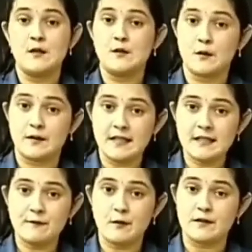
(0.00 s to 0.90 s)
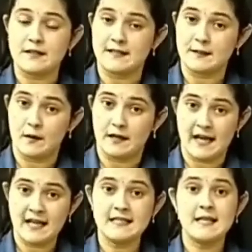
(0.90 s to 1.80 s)
So, this force is called
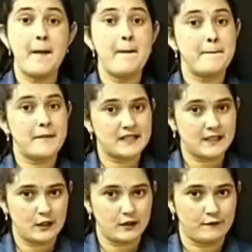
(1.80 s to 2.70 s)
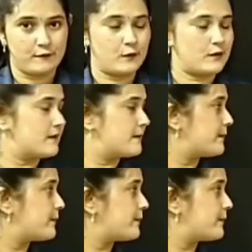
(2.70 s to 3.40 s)
as muscular force.